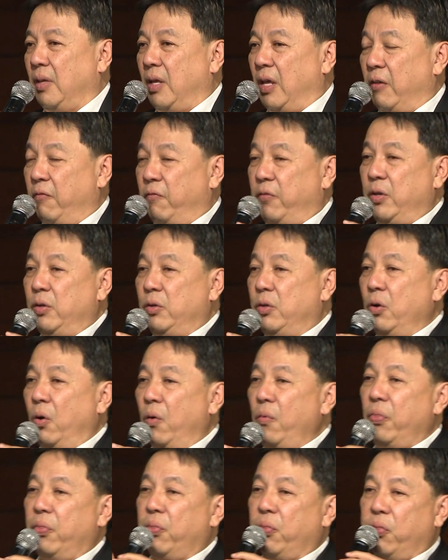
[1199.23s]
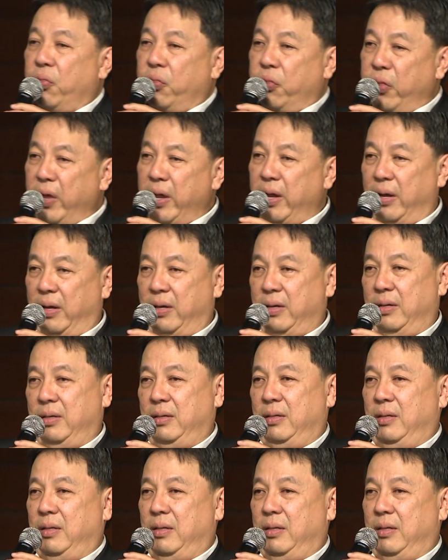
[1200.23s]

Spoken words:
if you don't think